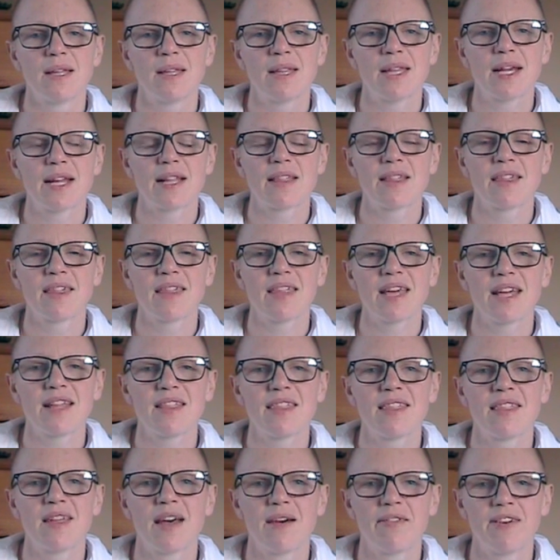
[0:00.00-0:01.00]

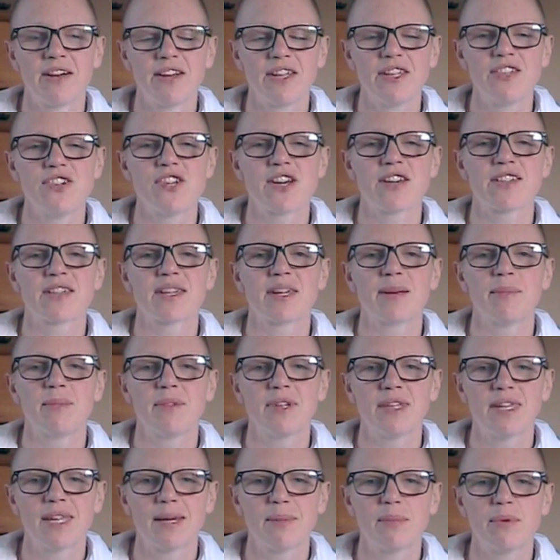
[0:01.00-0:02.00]
I've only just come
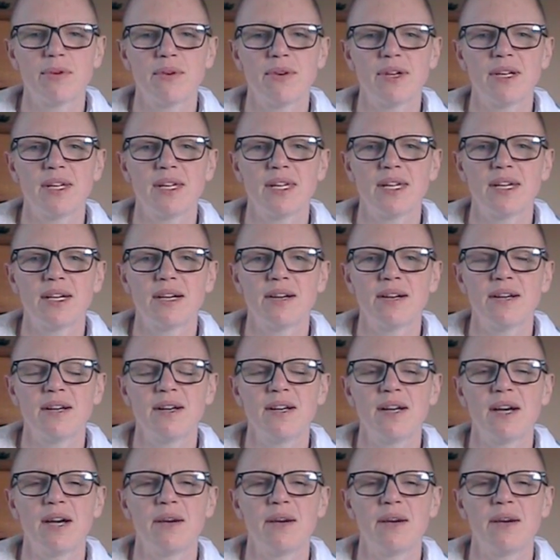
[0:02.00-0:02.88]
to that point now.